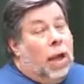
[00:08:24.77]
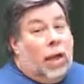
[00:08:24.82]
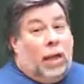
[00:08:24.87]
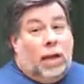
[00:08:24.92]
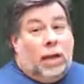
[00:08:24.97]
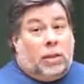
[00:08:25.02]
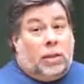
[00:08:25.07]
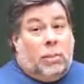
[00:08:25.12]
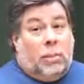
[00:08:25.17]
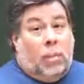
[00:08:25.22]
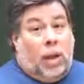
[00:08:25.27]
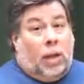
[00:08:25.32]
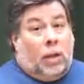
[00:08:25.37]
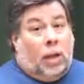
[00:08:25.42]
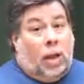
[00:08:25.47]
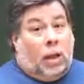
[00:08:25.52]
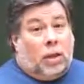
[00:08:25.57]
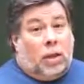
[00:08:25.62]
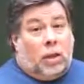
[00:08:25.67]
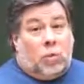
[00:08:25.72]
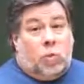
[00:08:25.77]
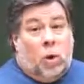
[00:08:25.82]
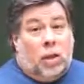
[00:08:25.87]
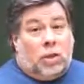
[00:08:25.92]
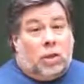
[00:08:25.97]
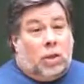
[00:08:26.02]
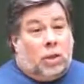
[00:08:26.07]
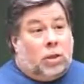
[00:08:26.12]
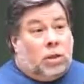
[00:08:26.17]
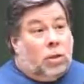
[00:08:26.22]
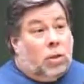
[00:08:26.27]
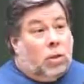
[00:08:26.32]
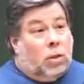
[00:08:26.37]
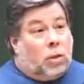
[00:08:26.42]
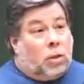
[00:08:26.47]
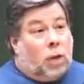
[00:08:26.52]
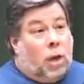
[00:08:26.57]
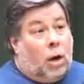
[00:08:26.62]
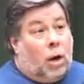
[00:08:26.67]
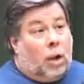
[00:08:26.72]
And I said, My God, these ones and
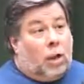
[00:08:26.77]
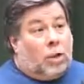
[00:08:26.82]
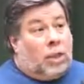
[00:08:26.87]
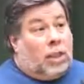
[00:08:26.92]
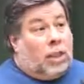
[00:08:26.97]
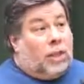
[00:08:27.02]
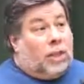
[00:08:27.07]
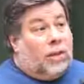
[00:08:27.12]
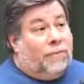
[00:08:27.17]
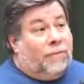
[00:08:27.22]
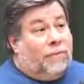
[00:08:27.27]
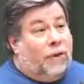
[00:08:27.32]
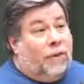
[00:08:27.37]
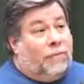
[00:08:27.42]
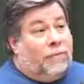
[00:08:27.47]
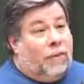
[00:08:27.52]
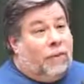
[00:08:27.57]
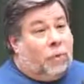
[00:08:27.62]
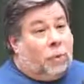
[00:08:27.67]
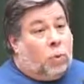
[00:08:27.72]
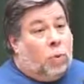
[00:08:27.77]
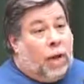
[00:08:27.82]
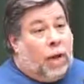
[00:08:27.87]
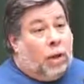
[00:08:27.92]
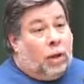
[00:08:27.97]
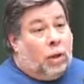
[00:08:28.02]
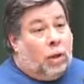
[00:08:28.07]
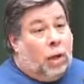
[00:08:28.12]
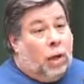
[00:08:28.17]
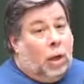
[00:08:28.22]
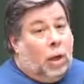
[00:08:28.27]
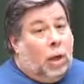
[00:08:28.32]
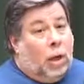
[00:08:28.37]
zeros are as easy for a fifth grader